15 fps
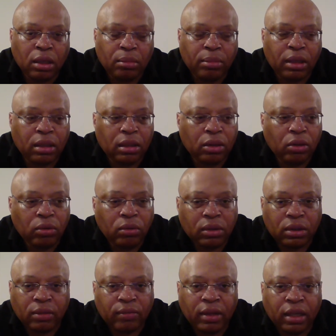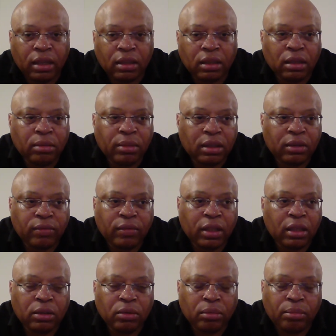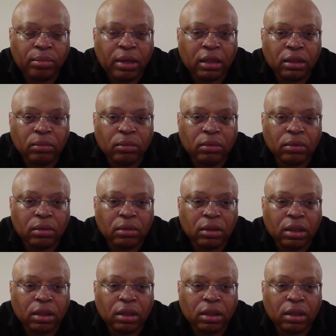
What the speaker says: But no surveyor, none of my surveyors or party wall